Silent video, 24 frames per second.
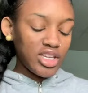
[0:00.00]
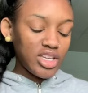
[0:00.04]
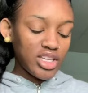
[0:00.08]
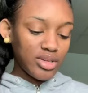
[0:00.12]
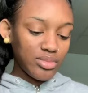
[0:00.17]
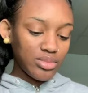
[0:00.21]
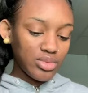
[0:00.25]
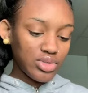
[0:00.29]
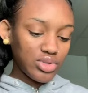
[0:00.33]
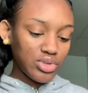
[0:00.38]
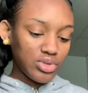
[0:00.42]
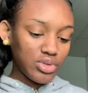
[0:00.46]

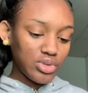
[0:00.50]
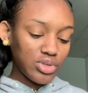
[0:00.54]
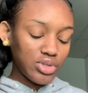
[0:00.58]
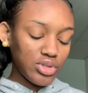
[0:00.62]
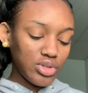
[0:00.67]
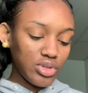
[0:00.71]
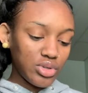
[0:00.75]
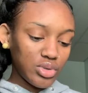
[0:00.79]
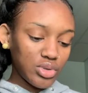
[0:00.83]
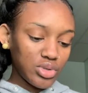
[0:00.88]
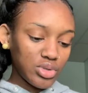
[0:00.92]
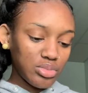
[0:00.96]
I'm just gonna
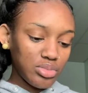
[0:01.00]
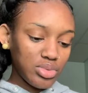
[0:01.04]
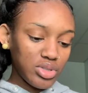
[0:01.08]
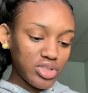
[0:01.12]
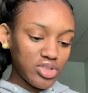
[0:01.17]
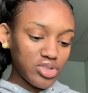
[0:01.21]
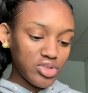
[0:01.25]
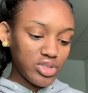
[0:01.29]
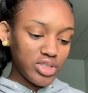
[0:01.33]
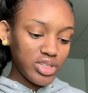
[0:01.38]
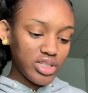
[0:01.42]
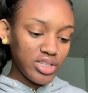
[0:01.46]
hold the
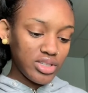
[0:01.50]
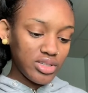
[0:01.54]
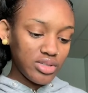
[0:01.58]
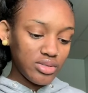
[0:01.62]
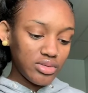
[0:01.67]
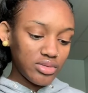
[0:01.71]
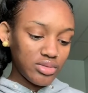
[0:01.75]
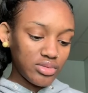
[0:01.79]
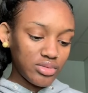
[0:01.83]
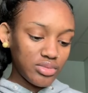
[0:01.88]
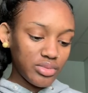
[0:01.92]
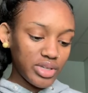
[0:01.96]
picture
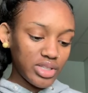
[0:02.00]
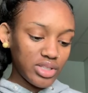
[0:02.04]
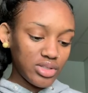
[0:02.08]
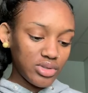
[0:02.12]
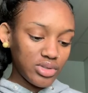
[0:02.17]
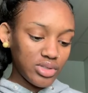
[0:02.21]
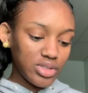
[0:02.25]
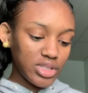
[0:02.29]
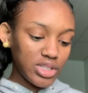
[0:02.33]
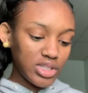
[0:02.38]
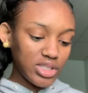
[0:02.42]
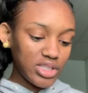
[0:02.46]
down, wait till
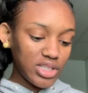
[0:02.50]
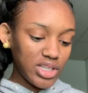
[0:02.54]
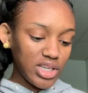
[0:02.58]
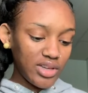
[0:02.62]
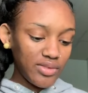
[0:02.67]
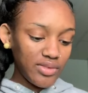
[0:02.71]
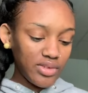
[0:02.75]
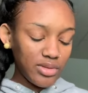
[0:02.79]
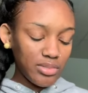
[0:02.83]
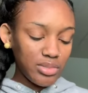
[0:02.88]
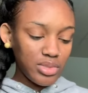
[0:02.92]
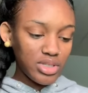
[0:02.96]
it says
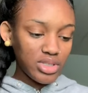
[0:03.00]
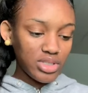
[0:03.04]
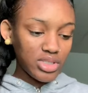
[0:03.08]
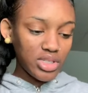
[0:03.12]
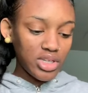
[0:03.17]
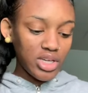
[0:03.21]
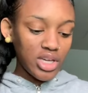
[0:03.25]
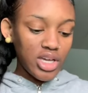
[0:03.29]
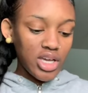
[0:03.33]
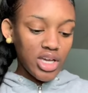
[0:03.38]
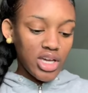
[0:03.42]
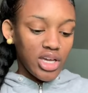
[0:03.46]
save image.
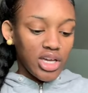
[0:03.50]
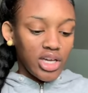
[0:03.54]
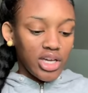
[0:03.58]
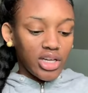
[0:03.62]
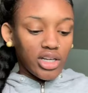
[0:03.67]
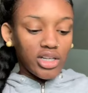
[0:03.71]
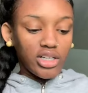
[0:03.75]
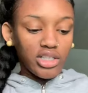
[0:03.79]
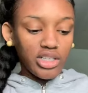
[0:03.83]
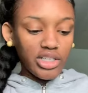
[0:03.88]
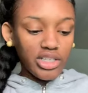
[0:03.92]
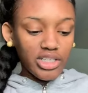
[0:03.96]

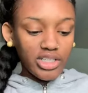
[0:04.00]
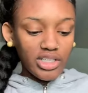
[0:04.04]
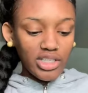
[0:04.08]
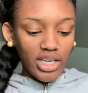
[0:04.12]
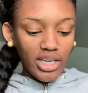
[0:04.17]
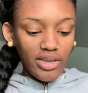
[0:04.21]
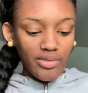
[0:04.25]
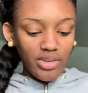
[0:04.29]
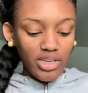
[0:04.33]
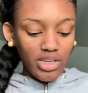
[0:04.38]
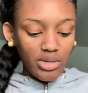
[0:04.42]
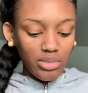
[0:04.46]
Click
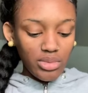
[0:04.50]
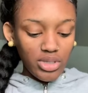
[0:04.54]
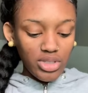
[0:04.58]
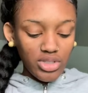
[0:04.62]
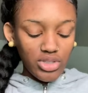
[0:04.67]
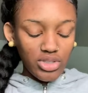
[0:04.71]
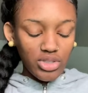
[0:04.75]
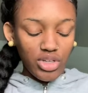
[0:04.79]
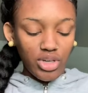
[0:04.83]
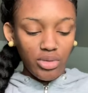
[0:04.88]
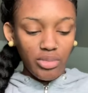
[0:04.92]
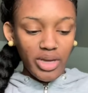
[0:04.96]
save
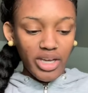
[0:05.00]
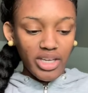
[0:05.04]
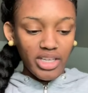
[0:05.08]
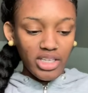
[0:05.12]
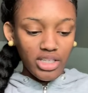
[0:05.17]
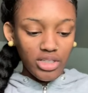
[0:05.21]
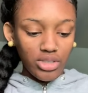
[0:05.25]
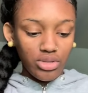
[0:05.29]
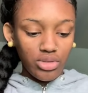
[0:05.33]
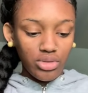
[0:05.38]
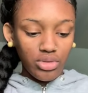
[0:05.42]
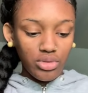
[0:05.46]
image, go back
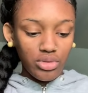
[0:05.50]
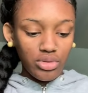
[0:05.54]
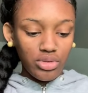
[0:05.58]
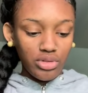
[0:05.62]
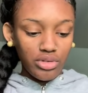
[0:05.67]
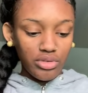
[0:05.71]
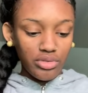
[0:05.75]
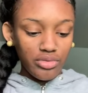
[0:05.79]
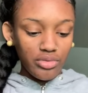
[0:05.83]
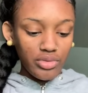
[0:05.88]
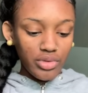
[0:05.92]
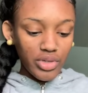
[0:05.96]
into
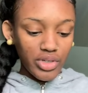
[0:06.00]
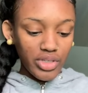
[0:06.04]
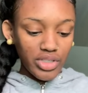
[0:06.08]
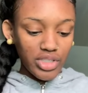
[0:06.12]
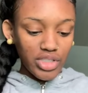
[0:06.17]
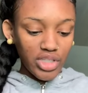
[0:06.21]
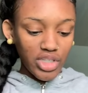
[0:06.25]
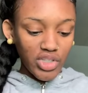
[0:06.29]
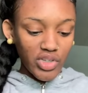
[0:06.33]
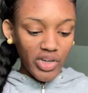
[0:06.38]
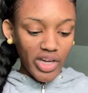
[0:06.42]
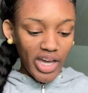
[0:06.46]
the
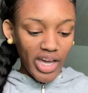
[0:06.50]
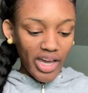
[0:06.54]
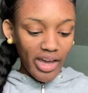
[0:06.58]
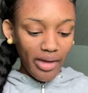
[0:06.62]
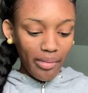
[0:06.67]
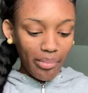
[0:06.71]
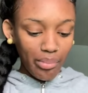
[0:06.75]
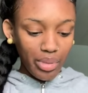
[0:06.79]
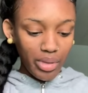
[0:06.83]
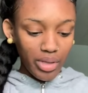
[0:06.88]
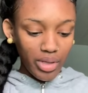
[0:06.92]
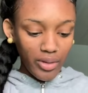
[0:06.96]
Fonto
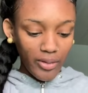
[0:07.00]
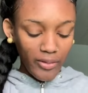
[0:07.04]
app,